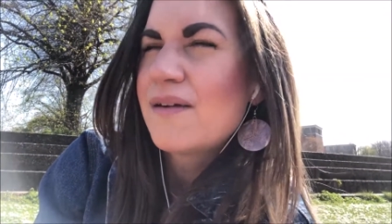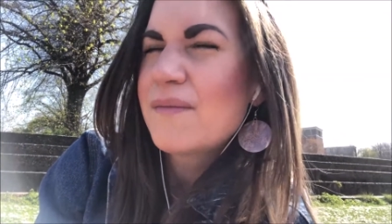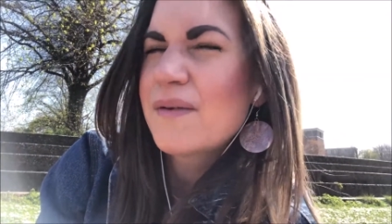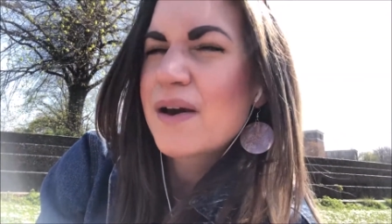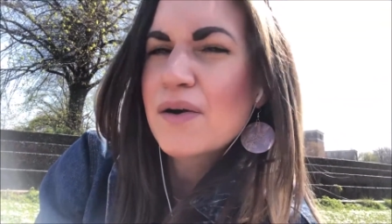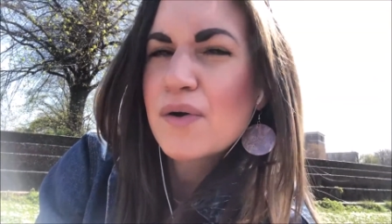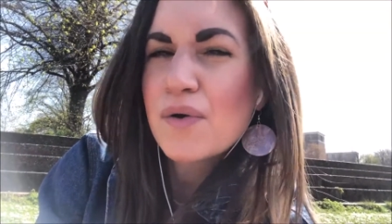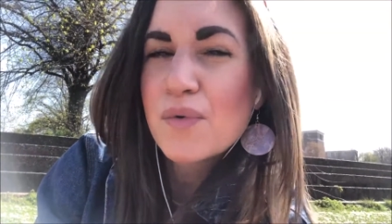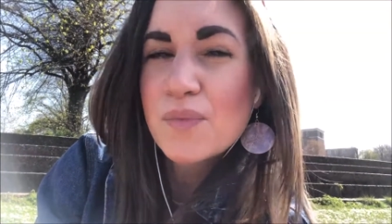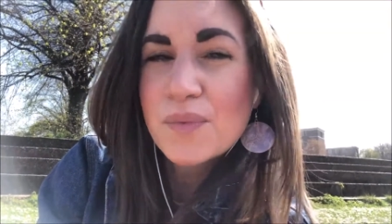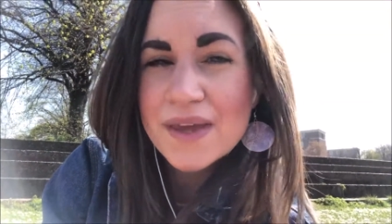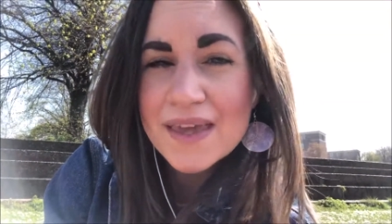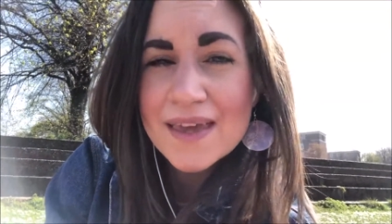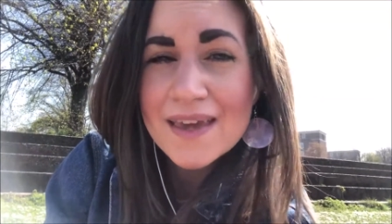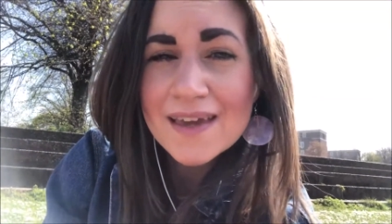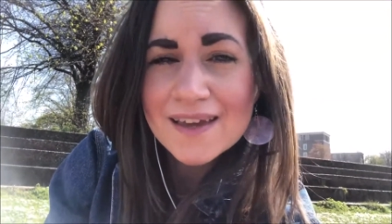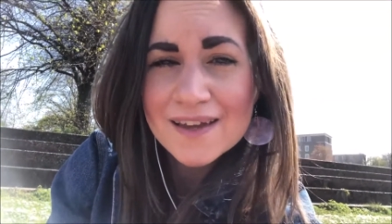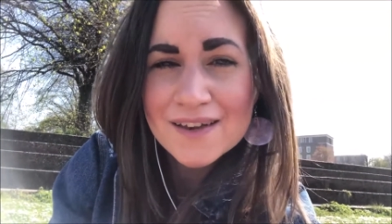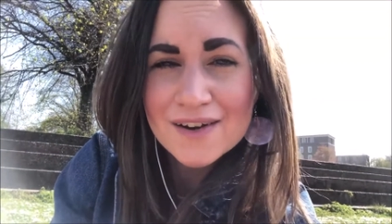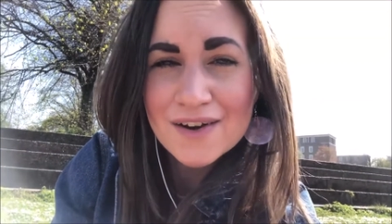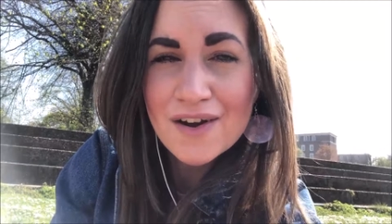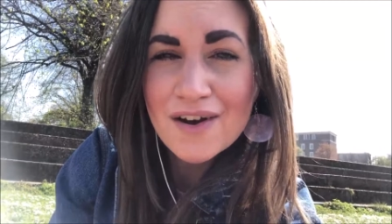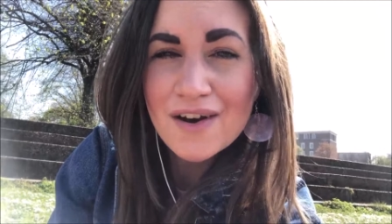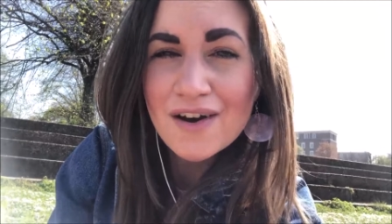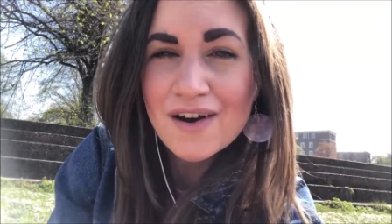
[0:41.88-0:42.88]
about a
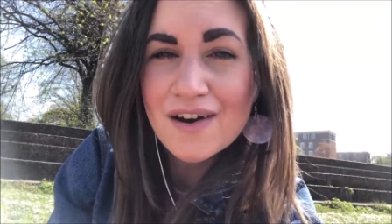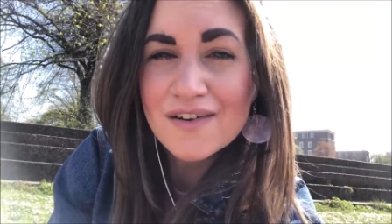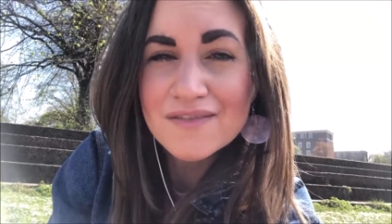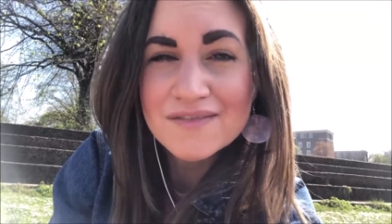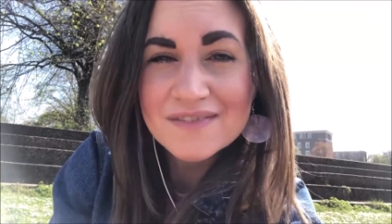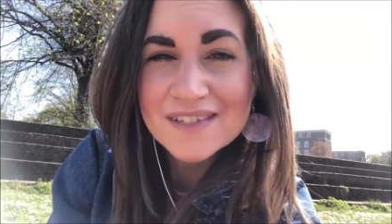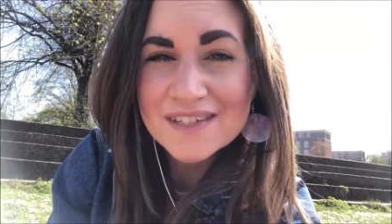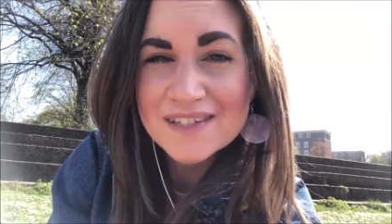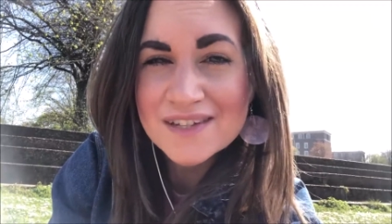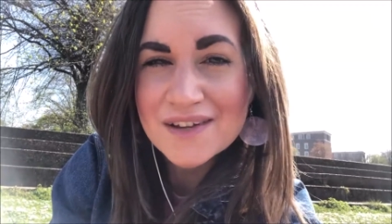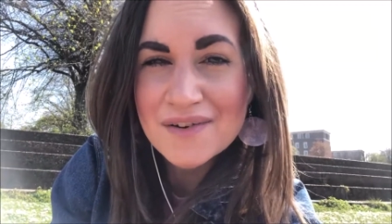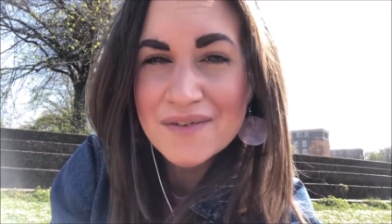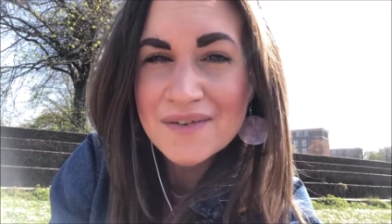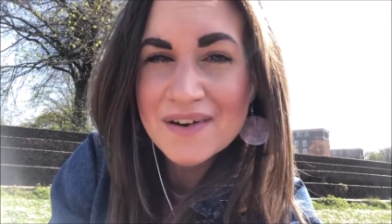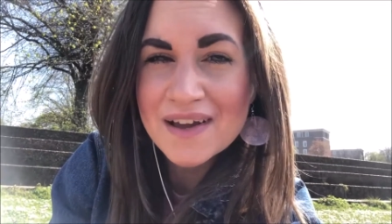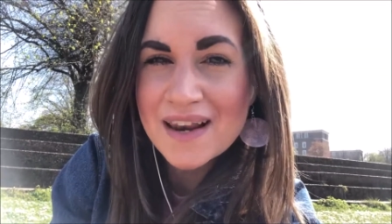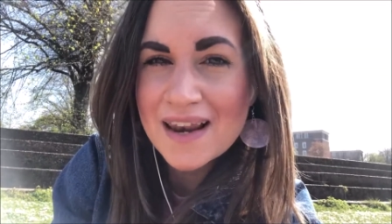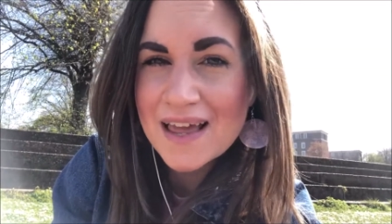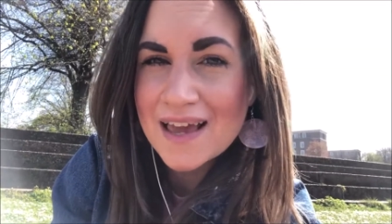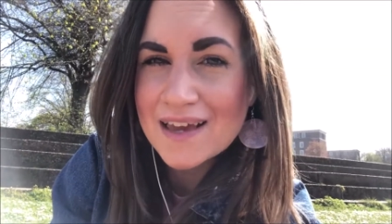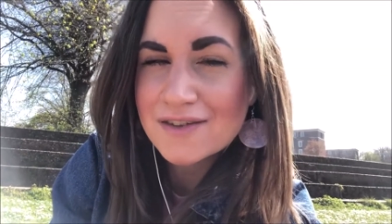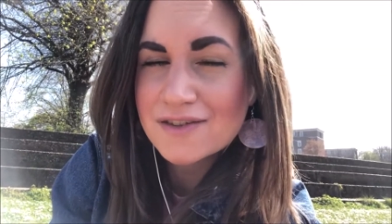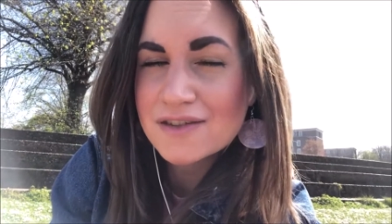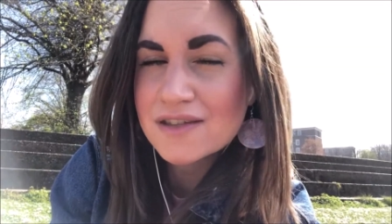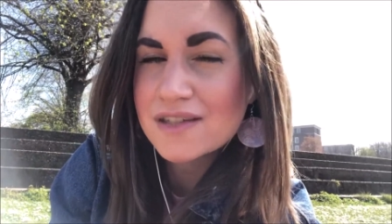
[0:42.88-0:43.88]
week and a half until
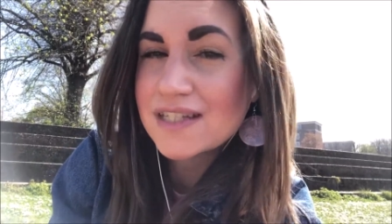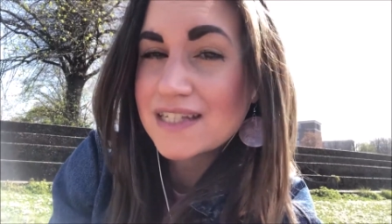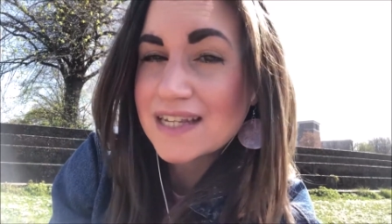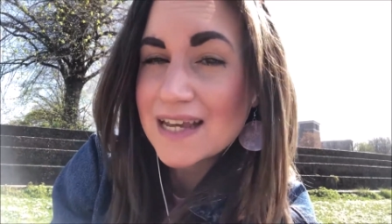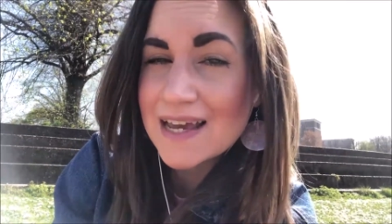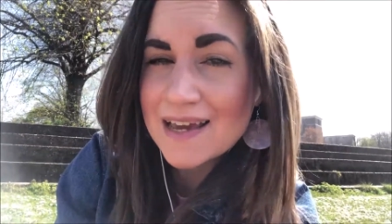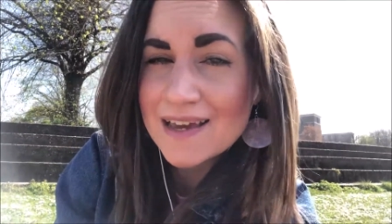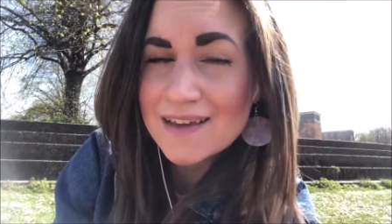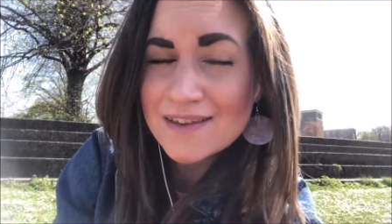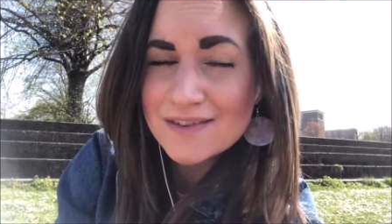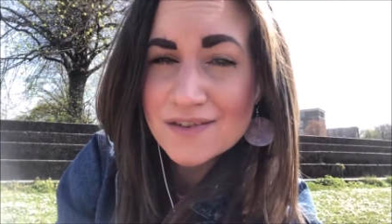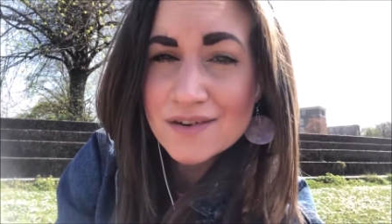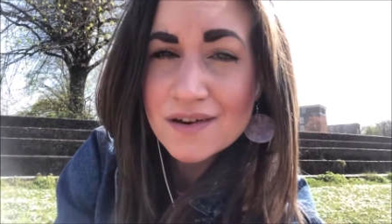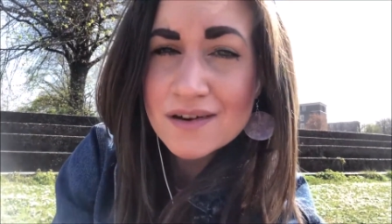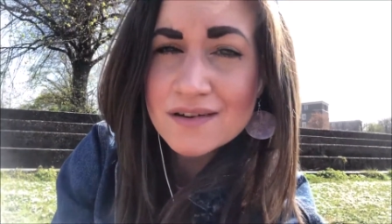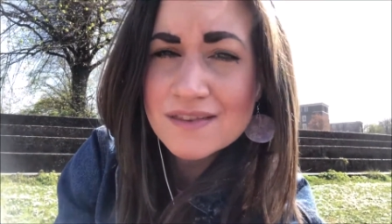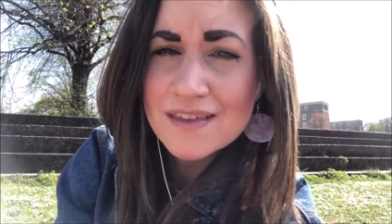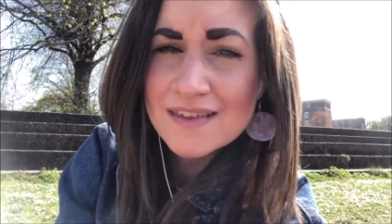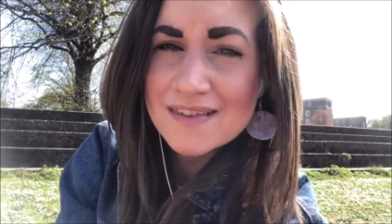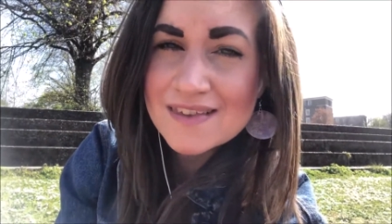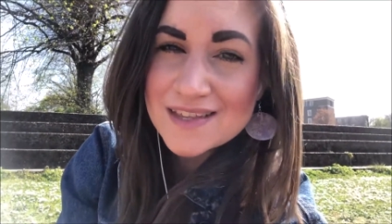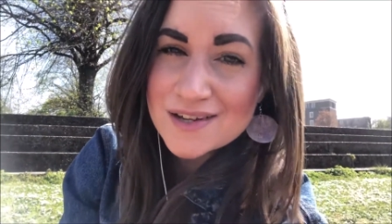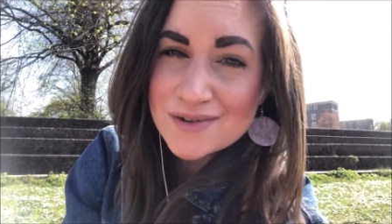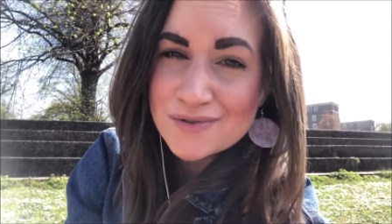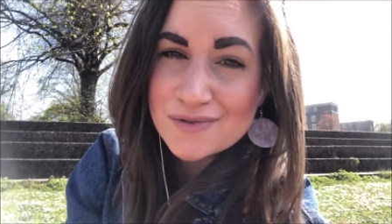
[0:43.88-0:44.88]
election day, so
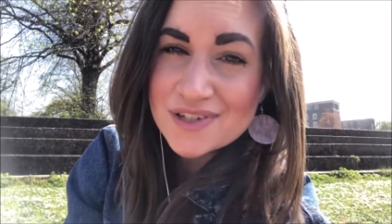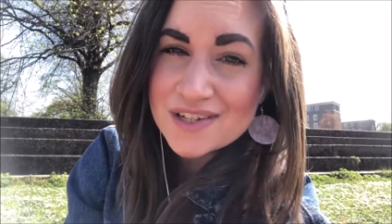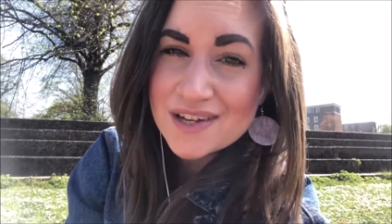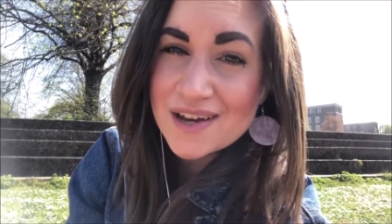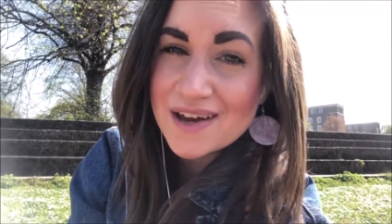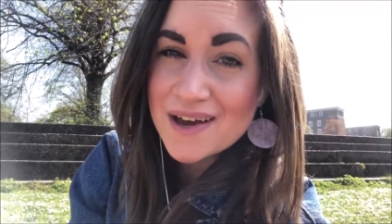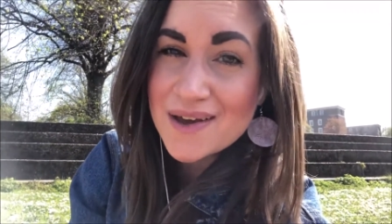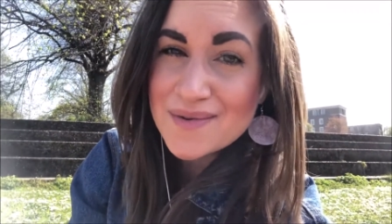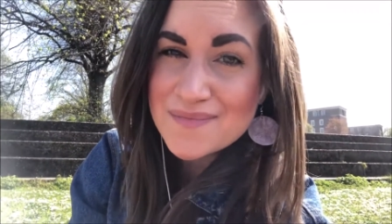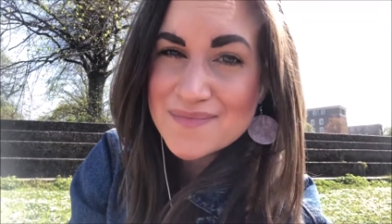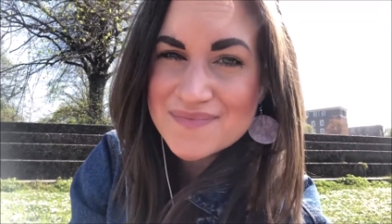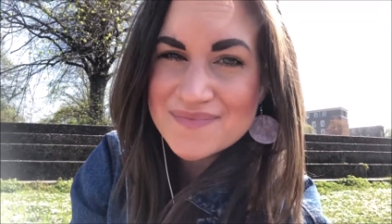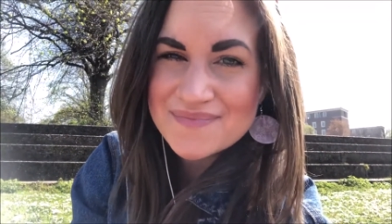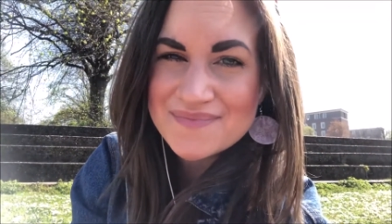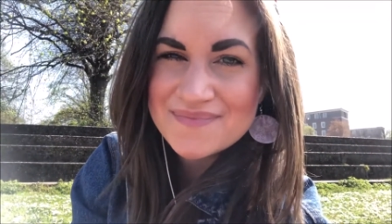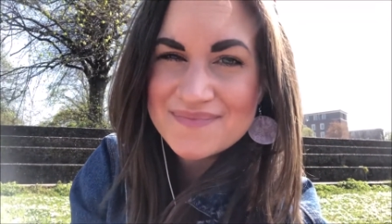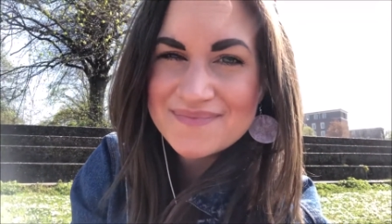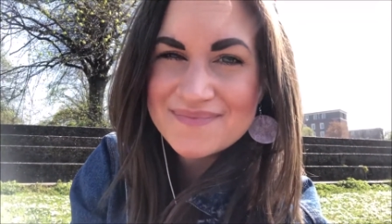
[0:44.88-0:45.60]
there's still time.